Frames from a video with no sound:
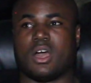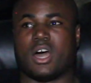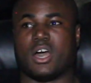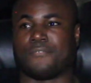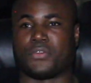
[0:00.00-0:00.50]

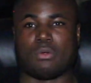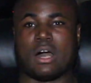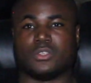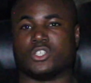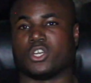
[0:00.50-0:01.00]
uh,
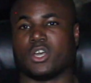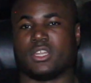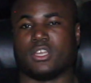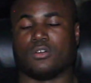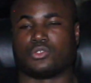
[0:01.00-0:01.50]
throughout the
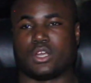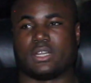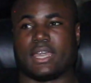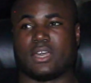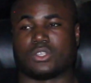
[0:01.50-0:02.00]
journey of
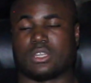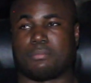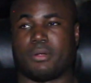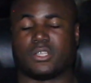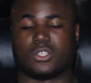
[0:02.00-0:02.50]
trying to get into the
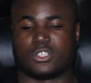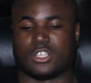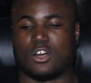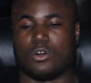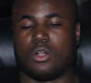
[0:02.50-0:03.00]
apprentice
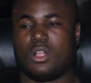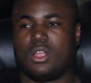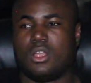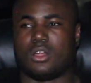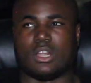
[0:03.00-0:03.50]
so
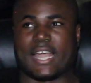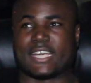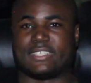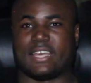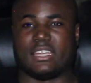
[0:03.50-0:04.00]

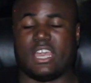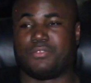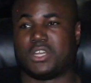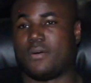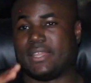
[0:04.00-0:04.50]
like i said
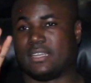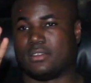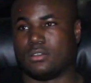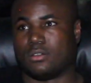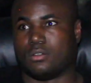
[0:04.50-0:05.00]
even though i
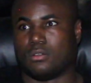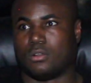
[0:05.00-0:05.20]
didn't